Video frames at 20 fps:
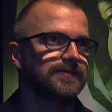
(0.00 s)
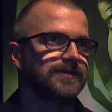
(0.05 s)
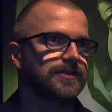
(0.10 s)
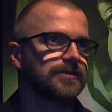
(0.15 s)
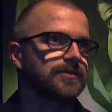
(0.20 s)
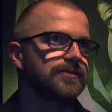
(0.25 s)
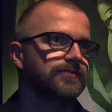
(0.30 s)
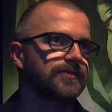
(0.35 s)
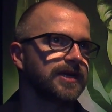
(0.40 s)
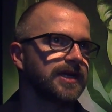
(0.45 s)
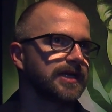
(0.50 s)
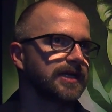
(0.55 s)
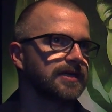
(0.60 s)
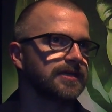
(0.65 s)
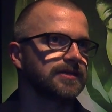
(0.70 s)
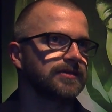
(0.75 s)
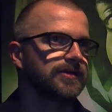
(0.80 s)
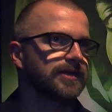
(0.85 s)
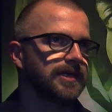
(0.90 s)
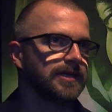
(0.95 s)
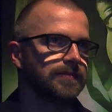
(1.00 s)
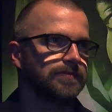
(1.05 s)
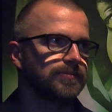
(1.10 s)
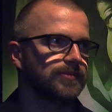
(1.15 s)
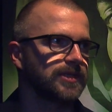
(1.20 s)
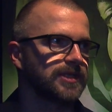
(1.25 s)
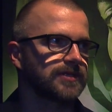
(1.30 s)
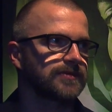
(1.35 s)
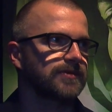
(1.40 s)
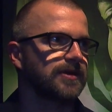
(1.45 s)
It's not running under any
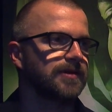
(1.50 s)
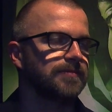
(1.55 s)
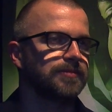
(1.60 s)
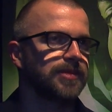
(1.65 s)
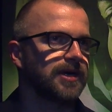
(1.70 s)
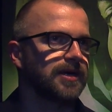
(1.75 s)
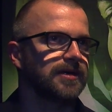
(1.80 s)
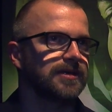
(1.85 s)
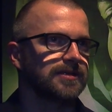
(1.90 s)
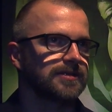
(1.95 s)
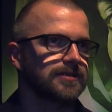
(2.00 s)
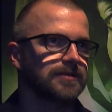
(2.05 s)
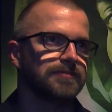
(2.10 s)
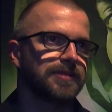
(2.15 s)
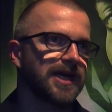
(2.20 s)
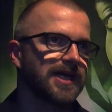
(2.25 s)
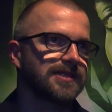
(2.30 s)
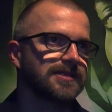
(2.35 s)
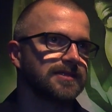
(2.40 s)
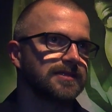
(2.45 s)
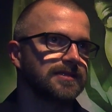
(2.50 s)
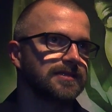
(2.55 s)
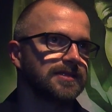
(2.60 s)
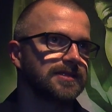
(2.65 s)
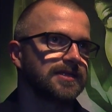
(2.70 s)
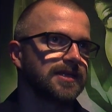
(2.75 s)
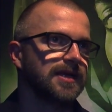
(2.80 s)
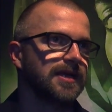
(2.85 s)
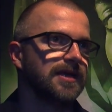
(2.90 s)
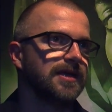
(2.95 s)
prescribed paths or
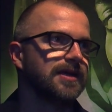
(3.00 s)
patterns.